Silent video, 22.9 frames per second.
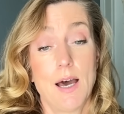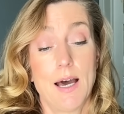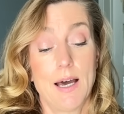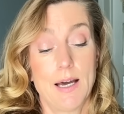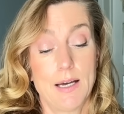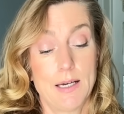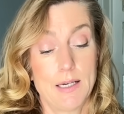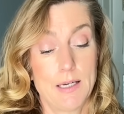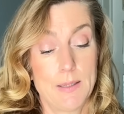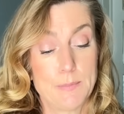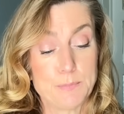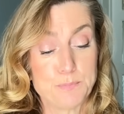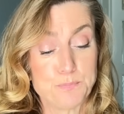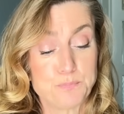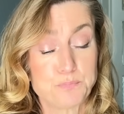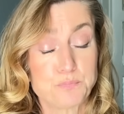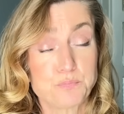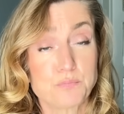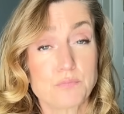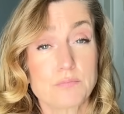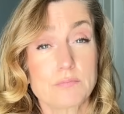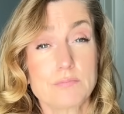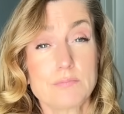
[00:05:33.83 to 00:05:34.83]

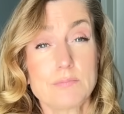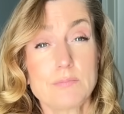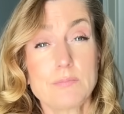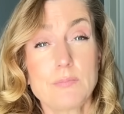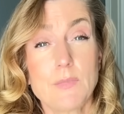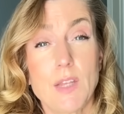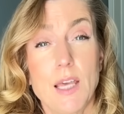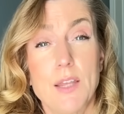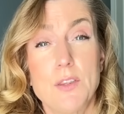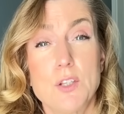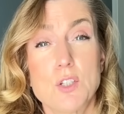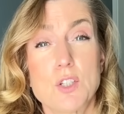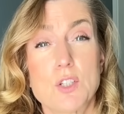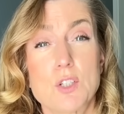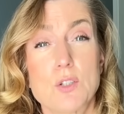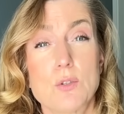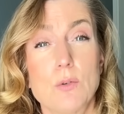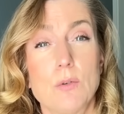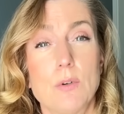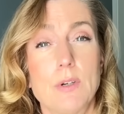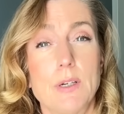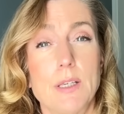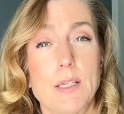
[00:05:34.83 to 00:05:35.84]
The
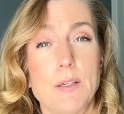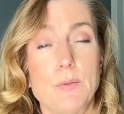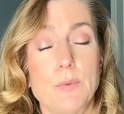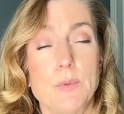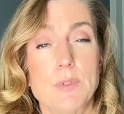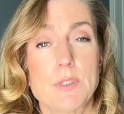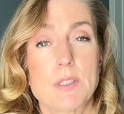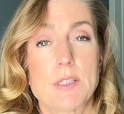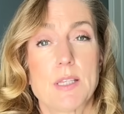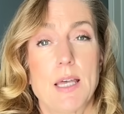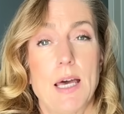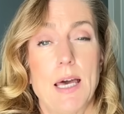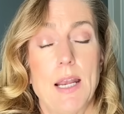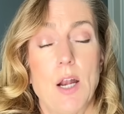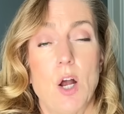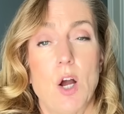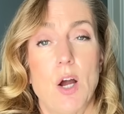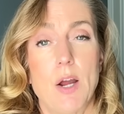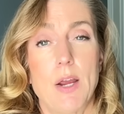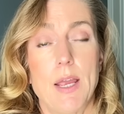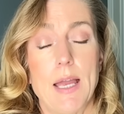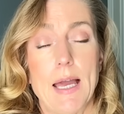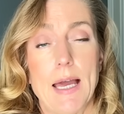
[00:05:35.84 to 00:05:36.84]
story was that
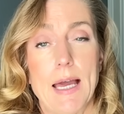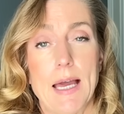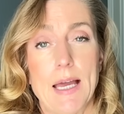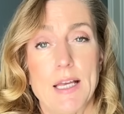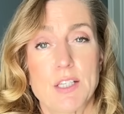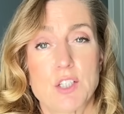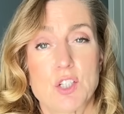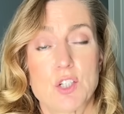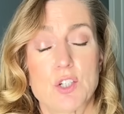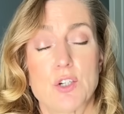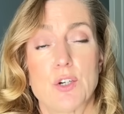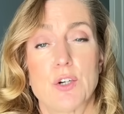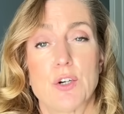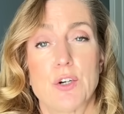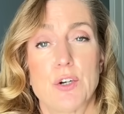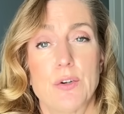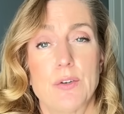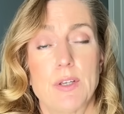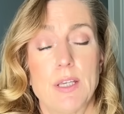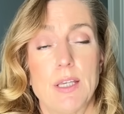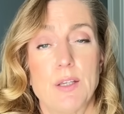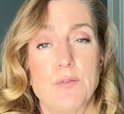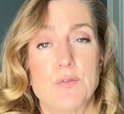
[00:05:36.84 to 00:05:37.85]
I asked
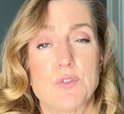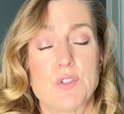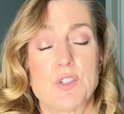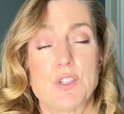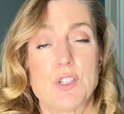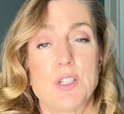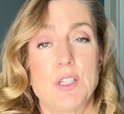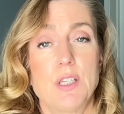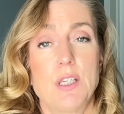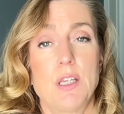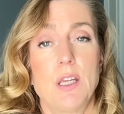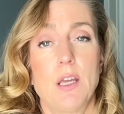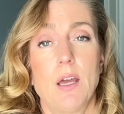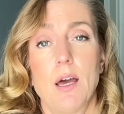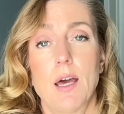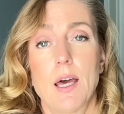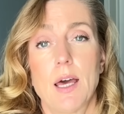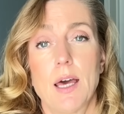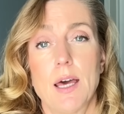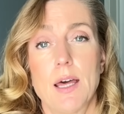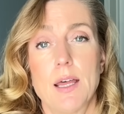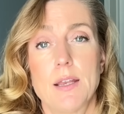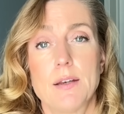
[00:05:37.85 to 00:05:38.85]
her if she
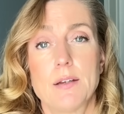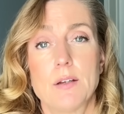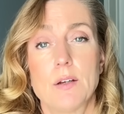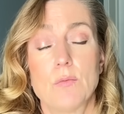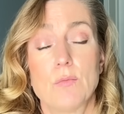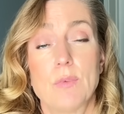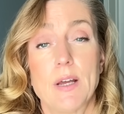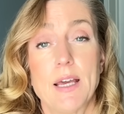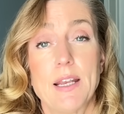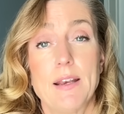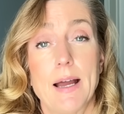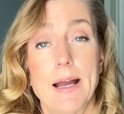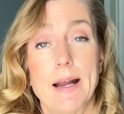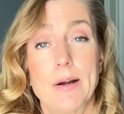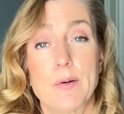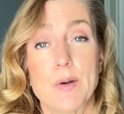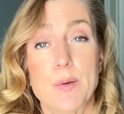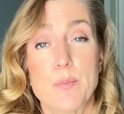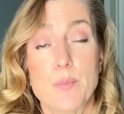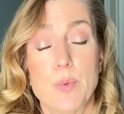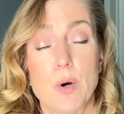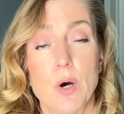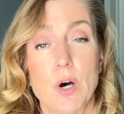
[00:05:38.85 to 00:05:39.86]
had read
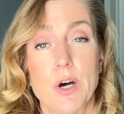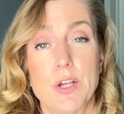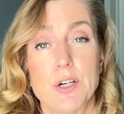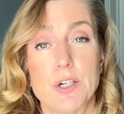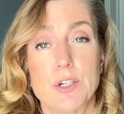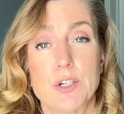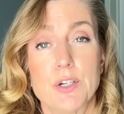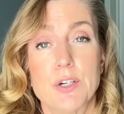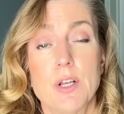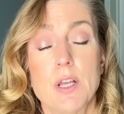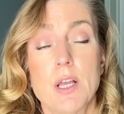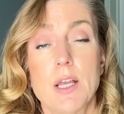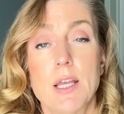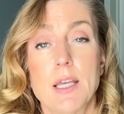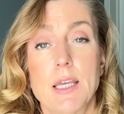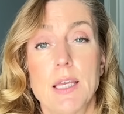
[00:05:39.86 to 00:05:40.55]
Harry Potter